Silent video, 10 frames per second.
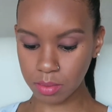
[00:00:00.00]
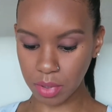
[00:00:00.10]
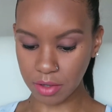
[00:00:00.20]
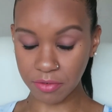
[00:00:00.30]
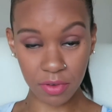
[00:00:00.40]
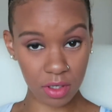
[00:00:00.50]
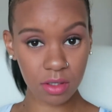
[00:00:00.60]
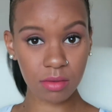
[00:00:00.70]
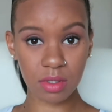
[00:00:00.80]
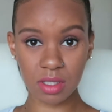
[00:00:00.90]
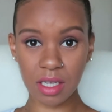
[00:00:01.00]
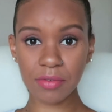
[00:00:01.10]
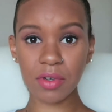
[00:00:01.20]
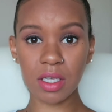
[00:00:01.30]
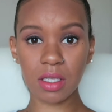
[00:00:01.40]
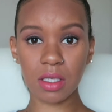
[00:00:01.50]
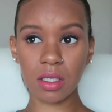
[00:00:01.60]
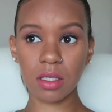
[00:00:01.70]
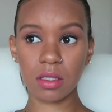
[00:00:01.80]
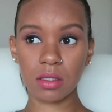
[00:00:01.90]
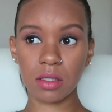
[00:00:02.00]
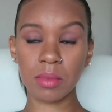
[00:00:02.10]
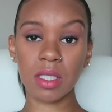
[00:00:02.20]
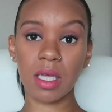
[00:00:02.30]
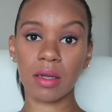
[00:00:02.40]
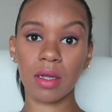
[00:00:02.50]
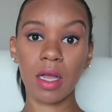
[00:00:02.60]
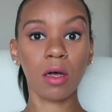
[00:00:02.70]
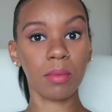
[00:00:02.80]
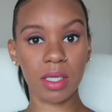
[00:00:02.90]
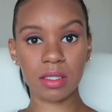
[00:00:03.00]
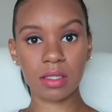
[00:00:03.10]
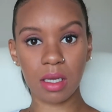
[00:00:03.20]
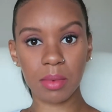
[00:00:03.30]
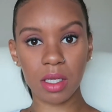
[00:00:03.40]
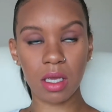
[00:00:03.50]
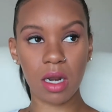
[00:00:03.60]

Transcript: But pho was definitely something that helped my stomach,